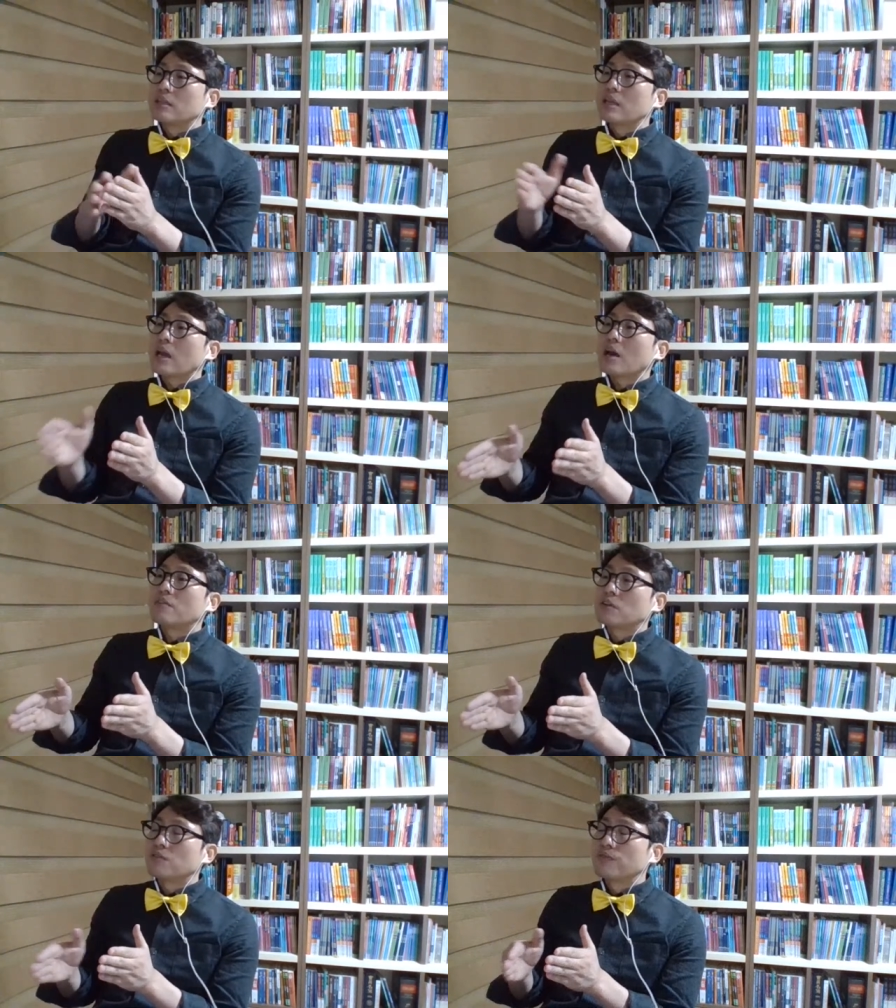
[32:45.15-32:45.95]
they have
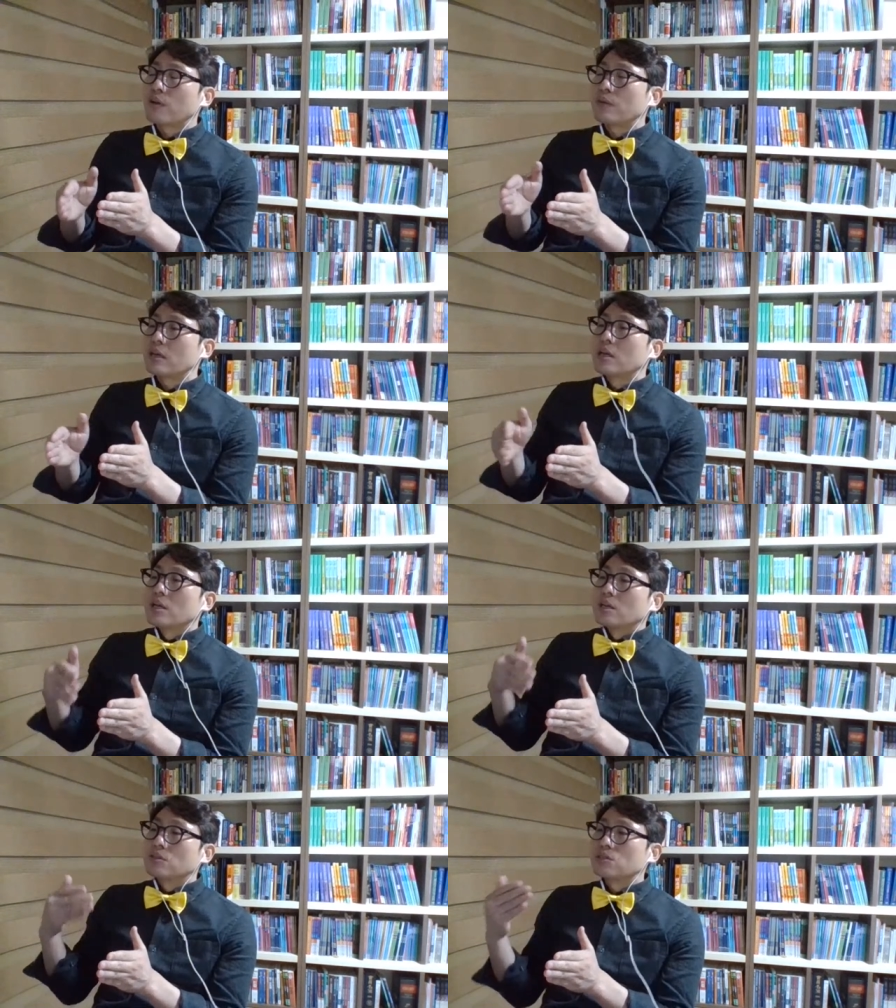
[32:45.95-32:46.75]
a very
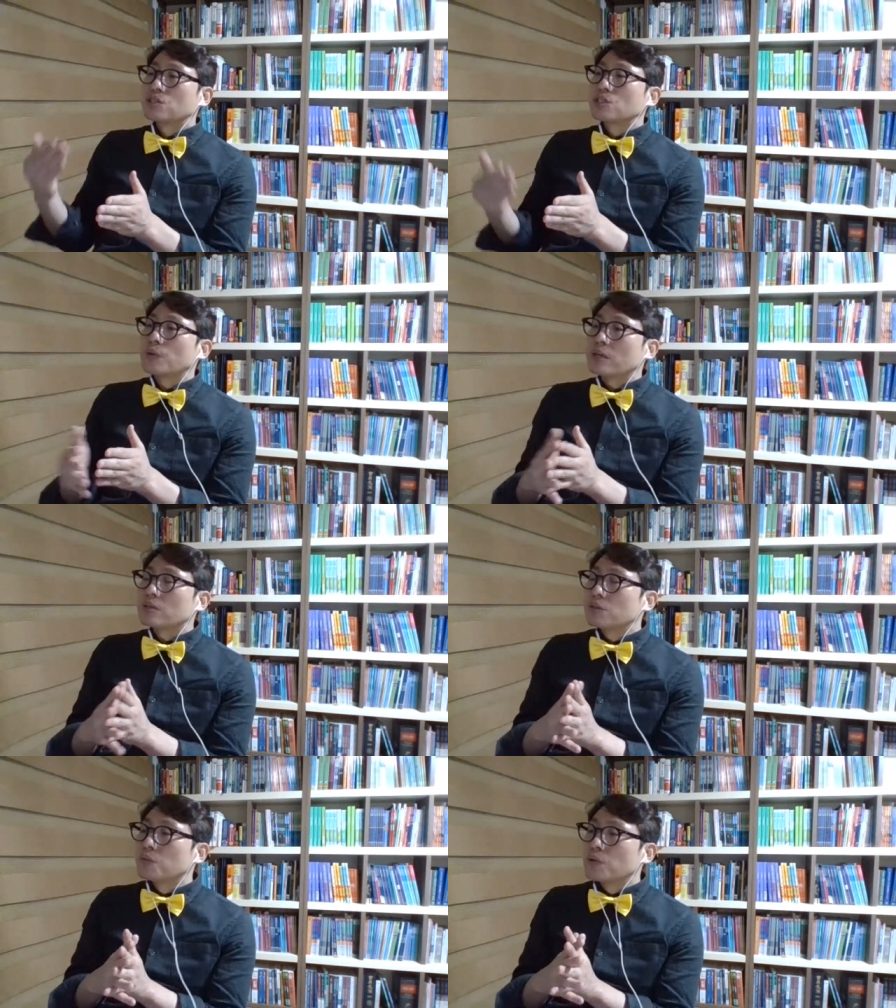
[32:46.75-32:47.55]
the strict
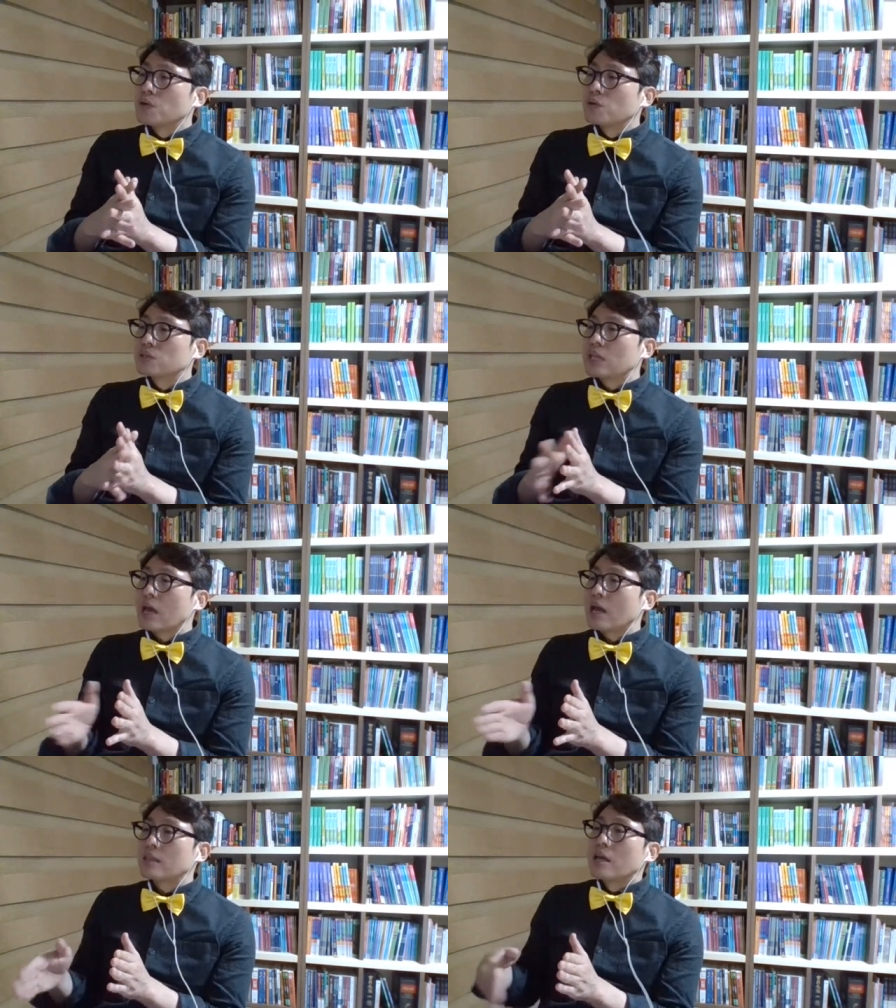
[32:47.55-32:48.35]
the rules
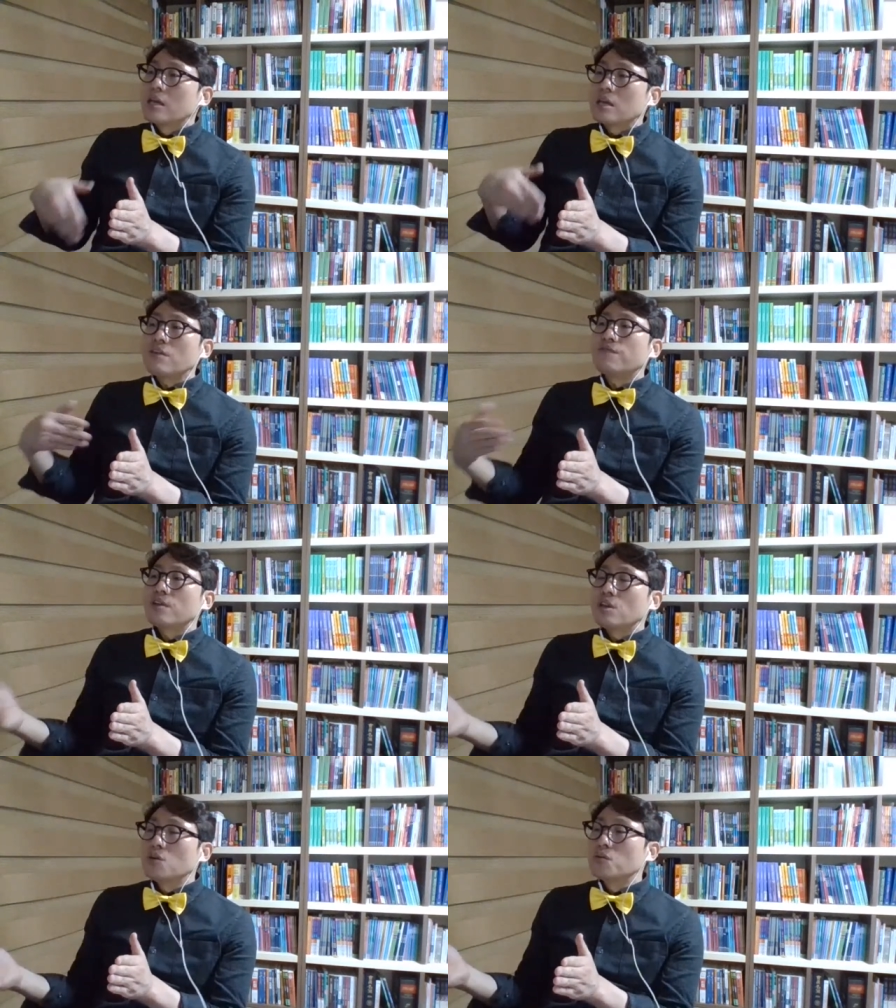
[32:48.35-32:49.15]
that if
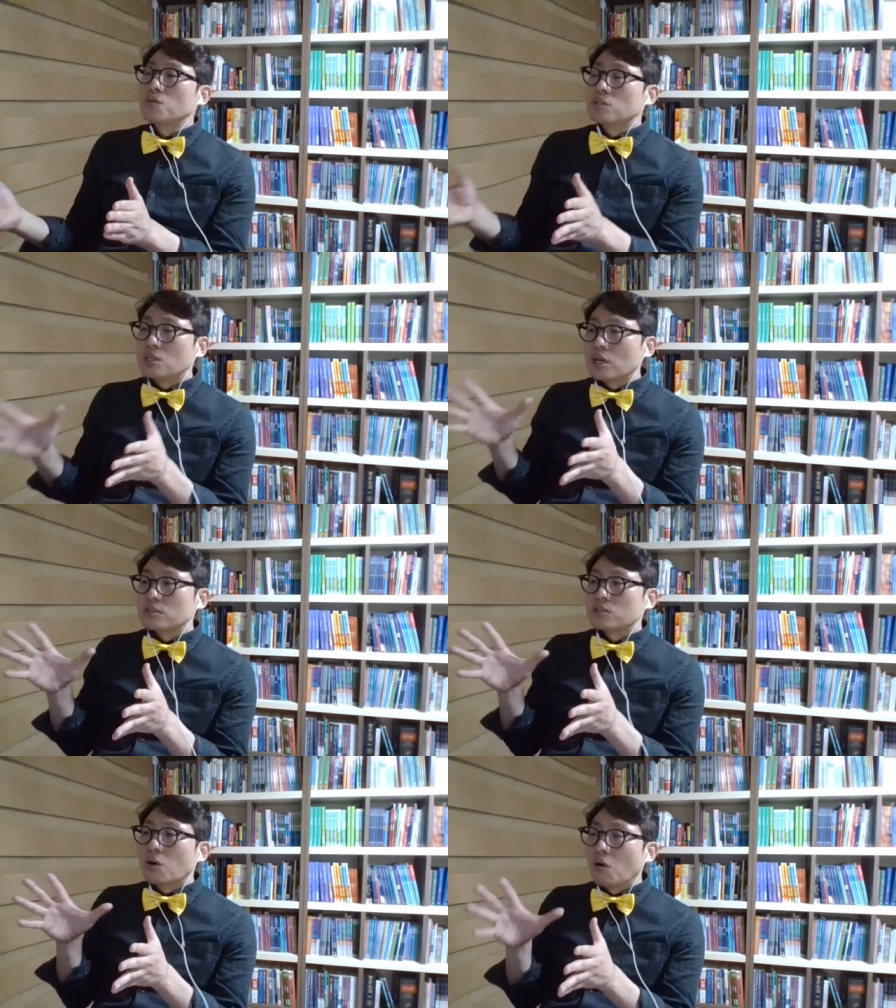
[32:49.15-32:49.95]
you
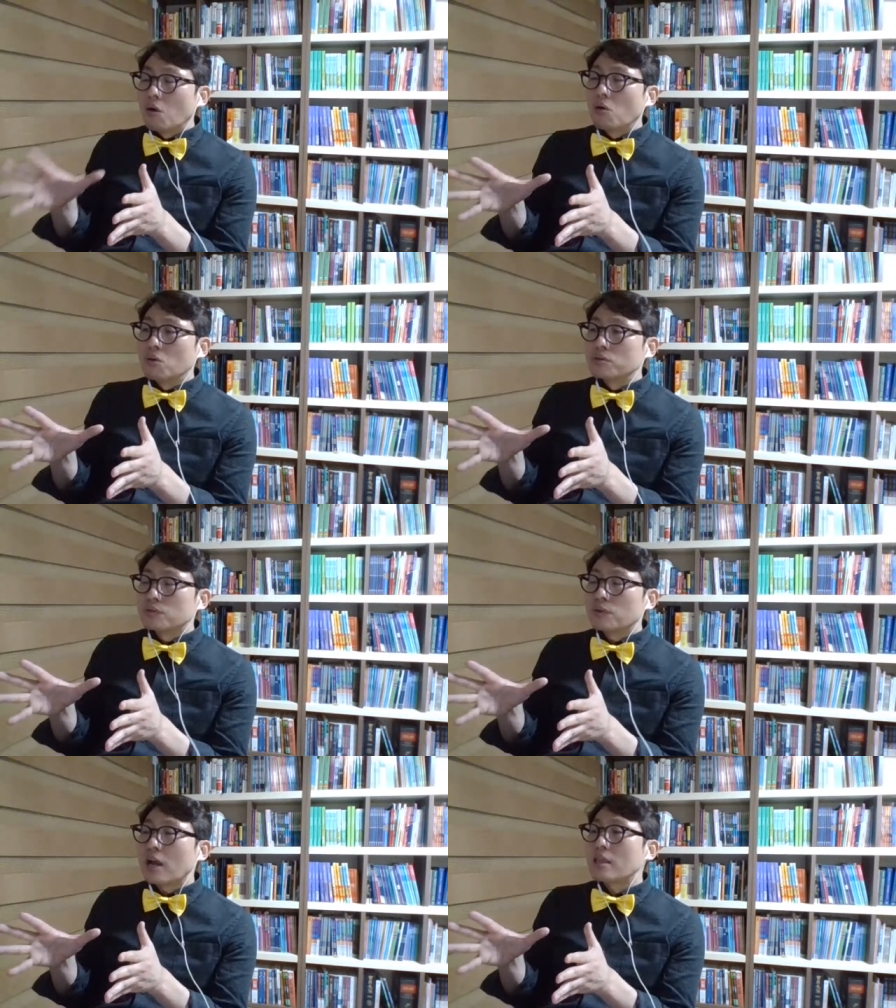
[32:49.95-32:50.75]
just hold,
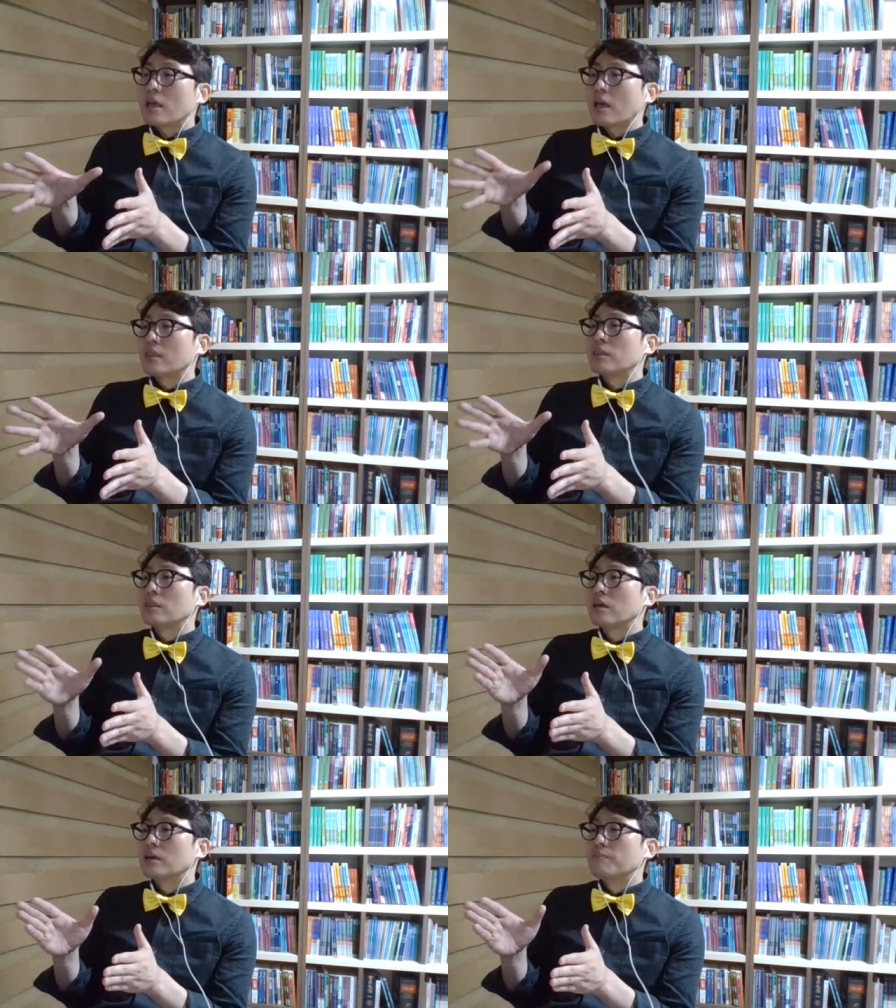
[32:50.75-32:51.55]
right, and